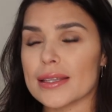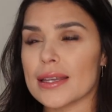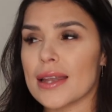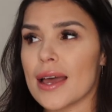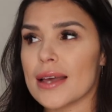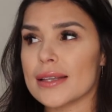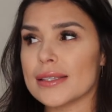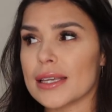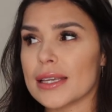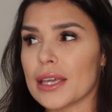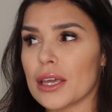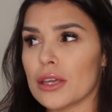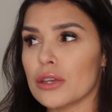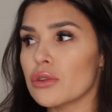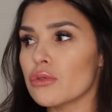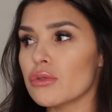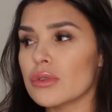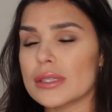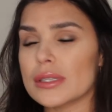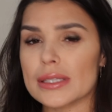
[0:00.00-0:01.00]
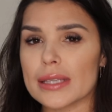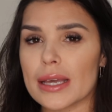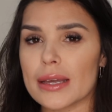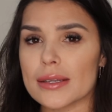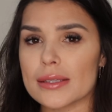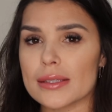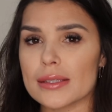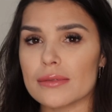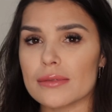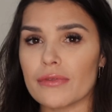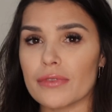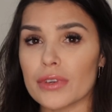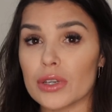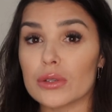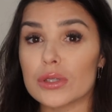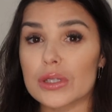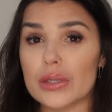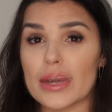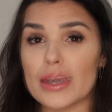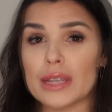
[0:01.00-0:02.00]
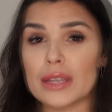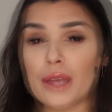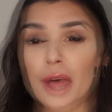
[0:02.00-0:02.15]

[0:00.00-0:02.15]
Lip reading: It has like a unisex feel to it.